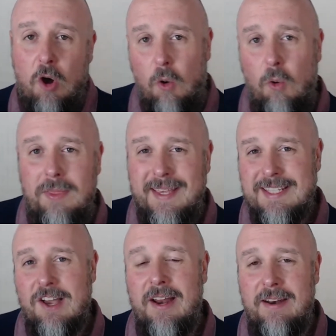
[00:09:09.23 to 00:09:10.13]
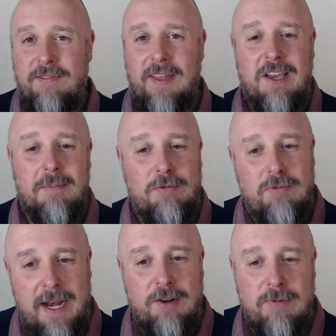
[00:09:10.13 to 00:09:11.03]
All this kind of thing can be
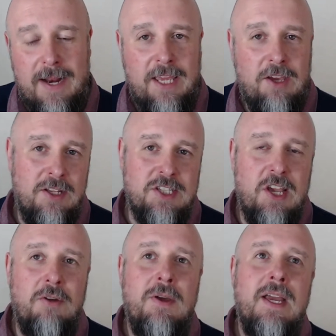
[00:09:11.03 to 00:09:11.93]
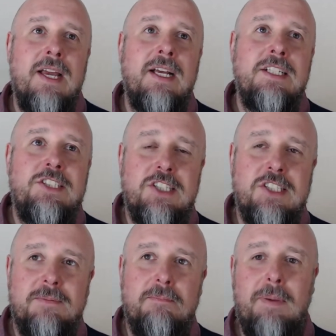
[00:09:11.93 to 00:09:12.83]
really, really good. So
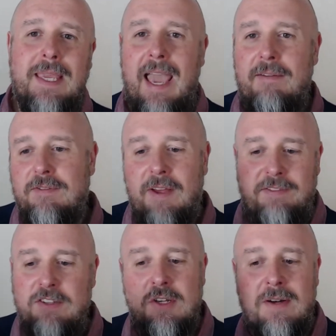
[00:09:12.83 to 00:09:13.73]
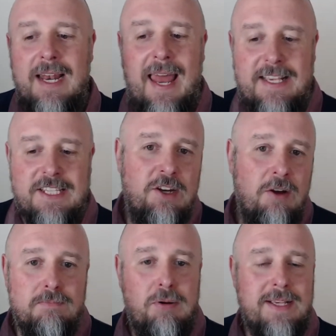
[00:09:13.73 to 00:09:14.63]
just be careful. If you're doing a lesson
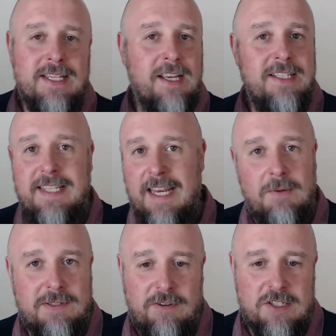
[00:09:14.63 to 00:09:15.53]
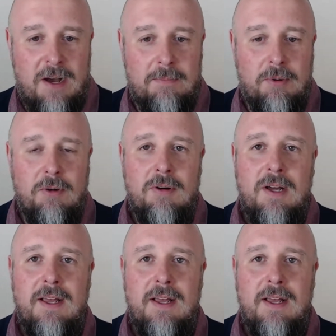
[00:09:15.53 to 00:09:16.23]
on present continuous, for example,